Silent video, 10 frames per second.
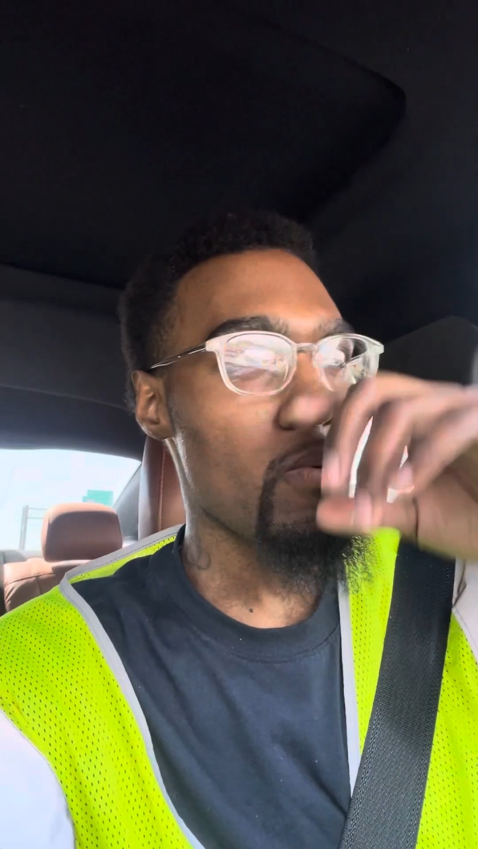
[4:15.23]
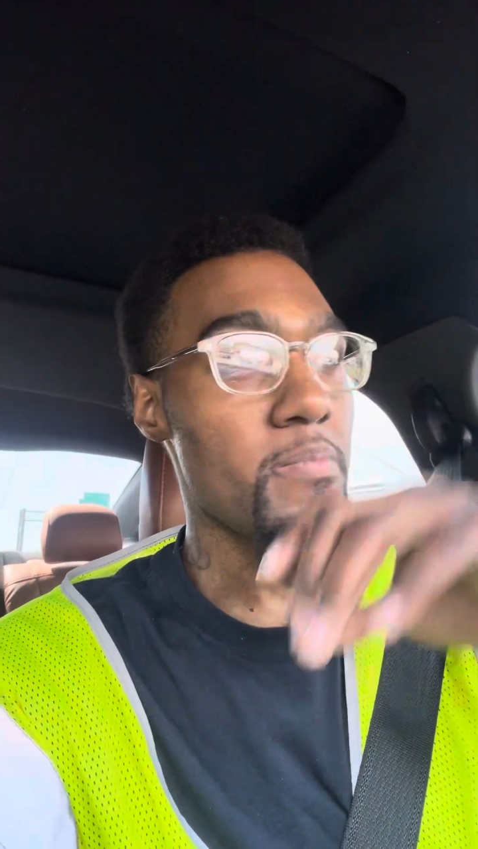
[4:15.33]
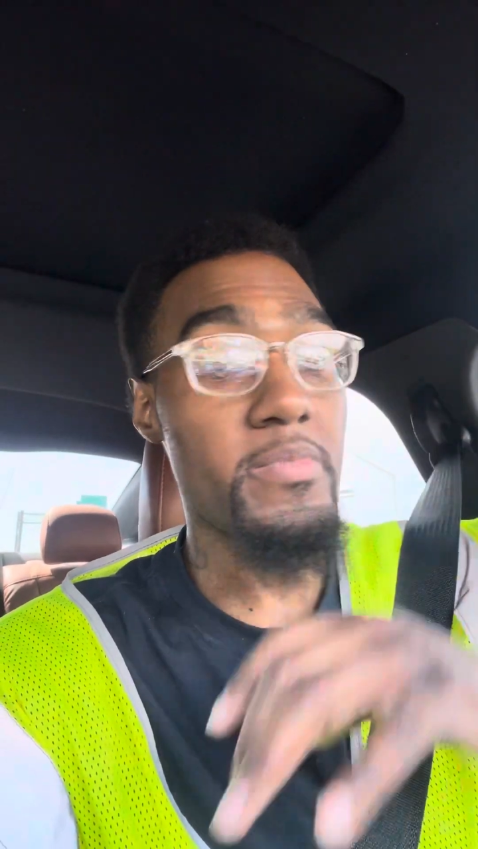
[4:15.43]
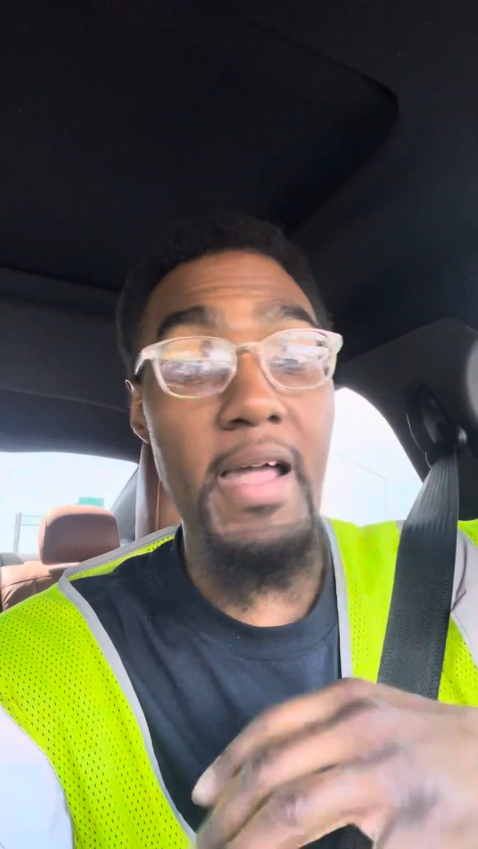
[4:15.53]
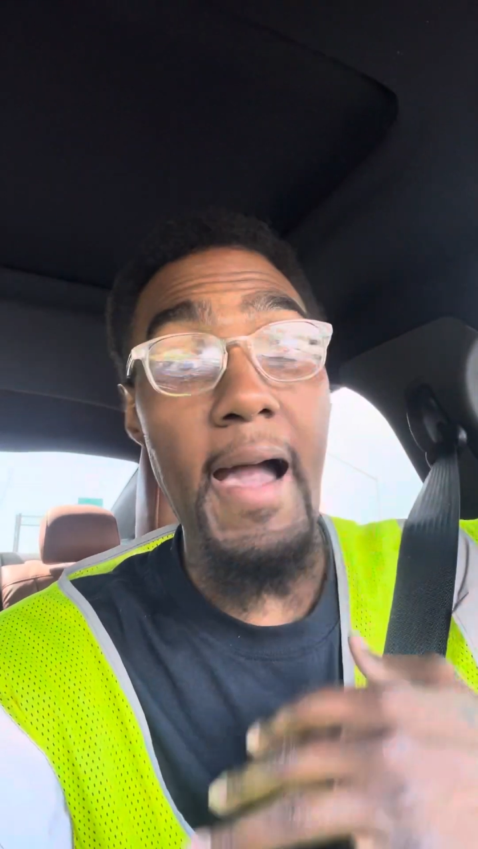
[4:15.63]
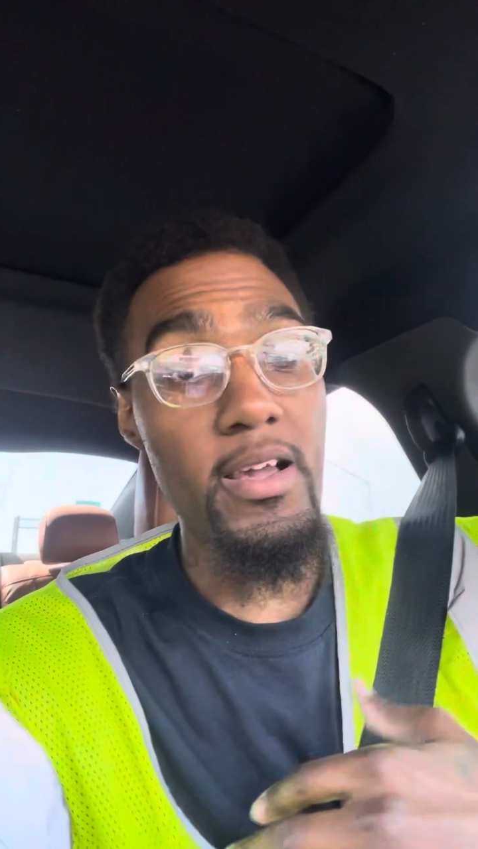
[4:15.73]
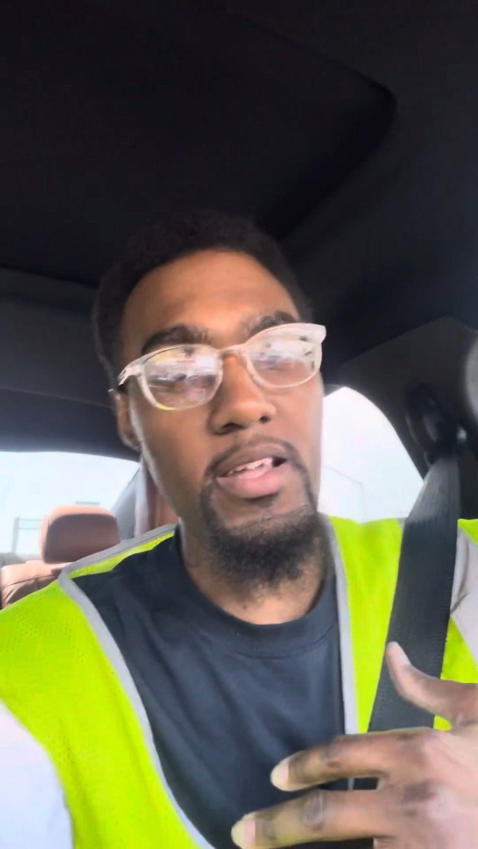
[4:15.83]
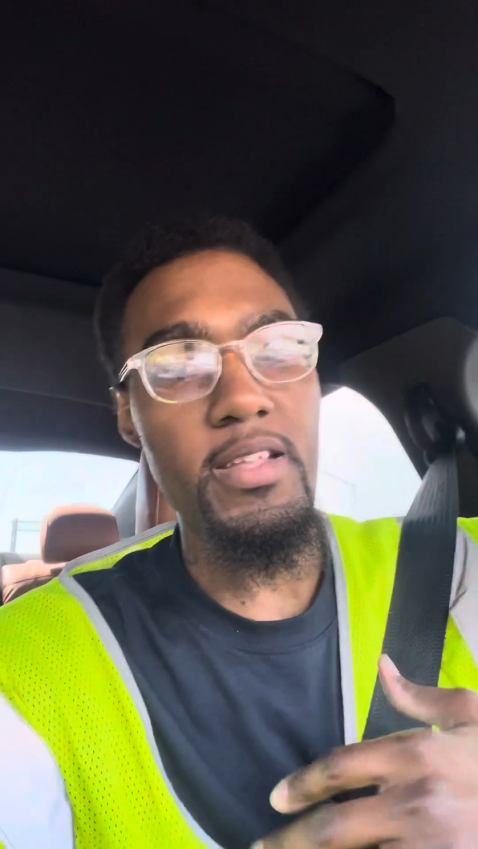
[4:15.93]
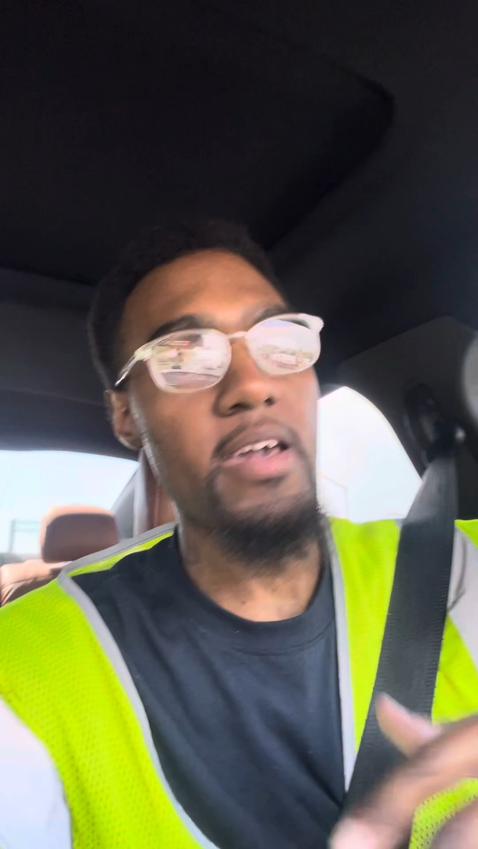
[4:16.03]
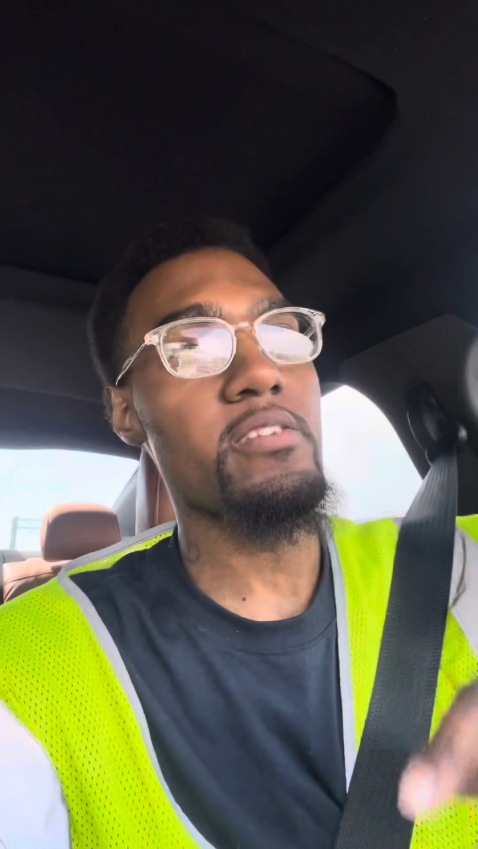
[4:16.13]
not
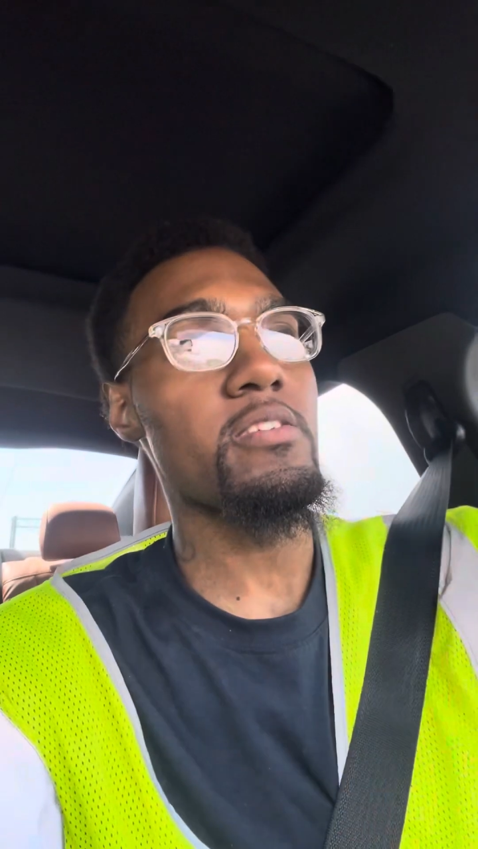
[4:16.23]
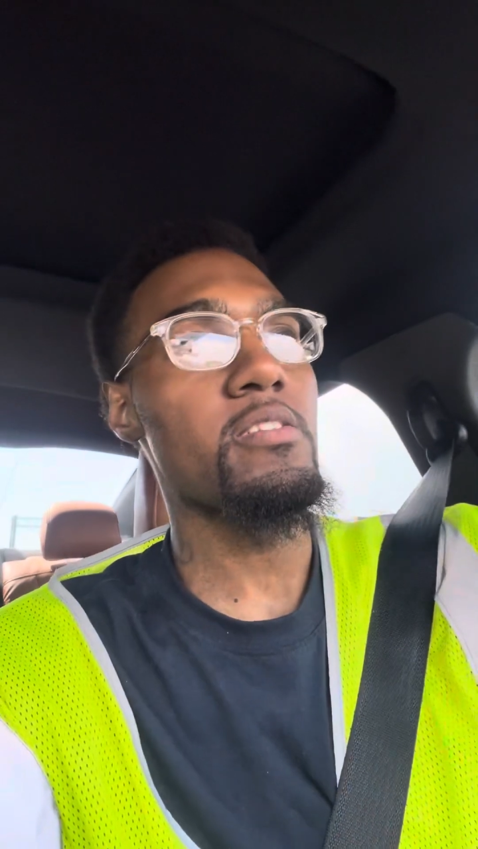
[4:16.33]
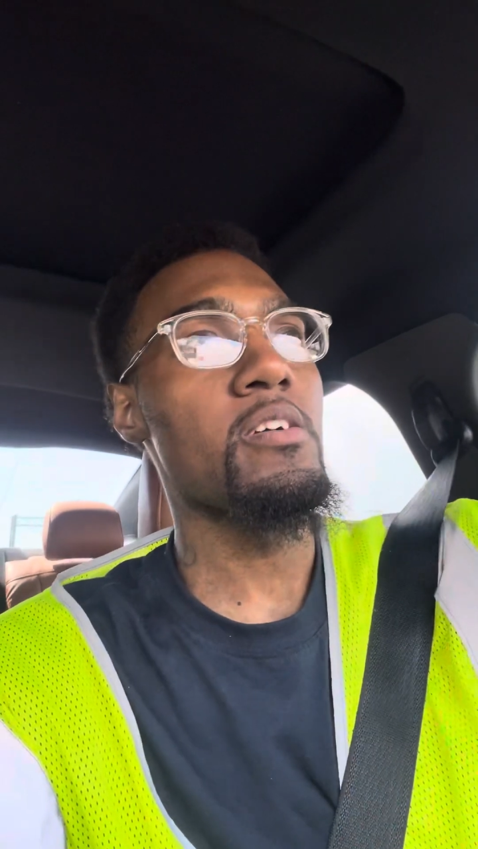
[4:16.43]
connected.